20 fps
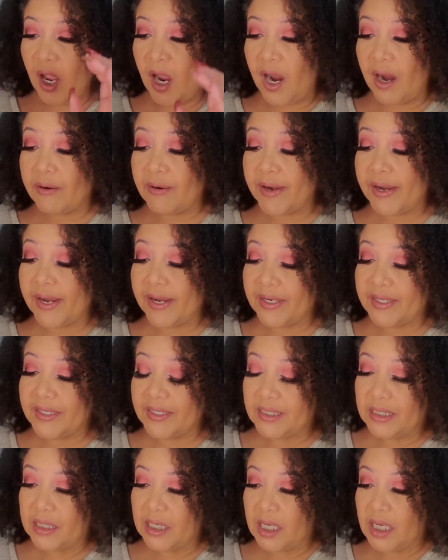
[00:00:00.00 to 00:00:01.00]
All right.
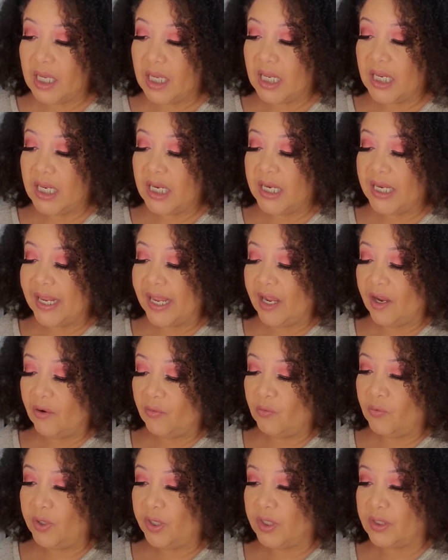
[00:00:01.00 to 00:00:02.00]

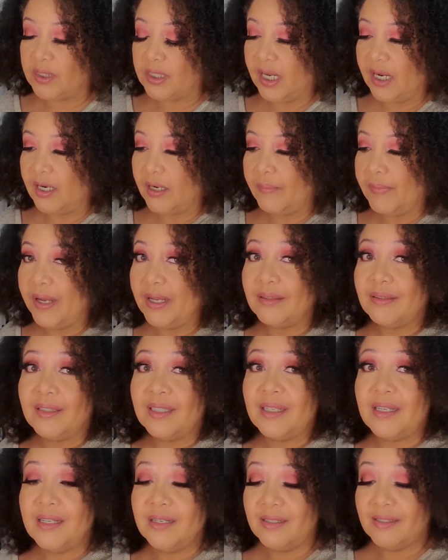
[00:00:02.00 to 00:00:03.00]
Now we're going to talk about
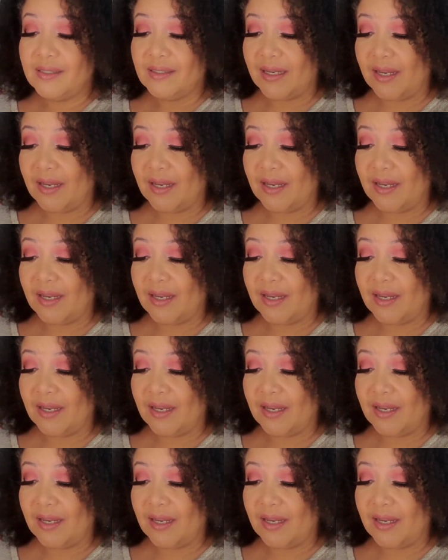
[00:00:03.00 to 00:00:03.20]
these.